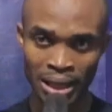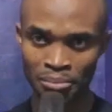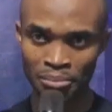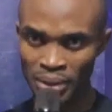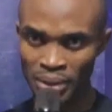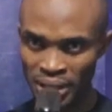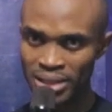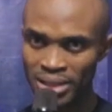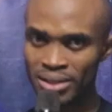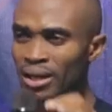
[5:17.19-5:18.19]
Please
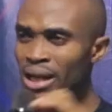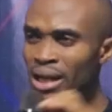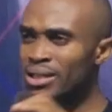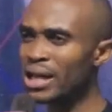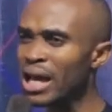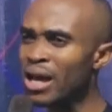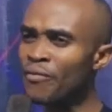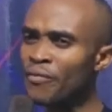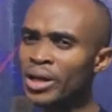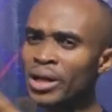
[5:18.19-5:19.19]
let
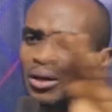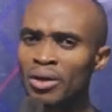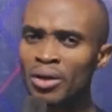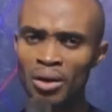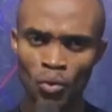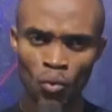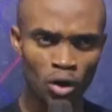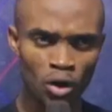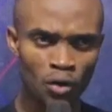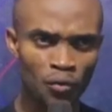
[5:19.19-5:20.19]
every one of
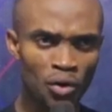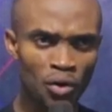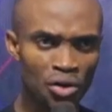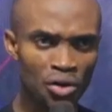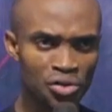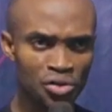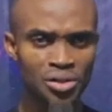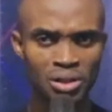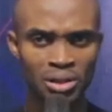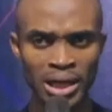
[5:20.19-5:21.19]
us take note
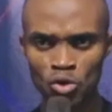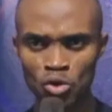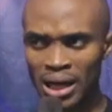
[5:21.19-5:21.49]
of that.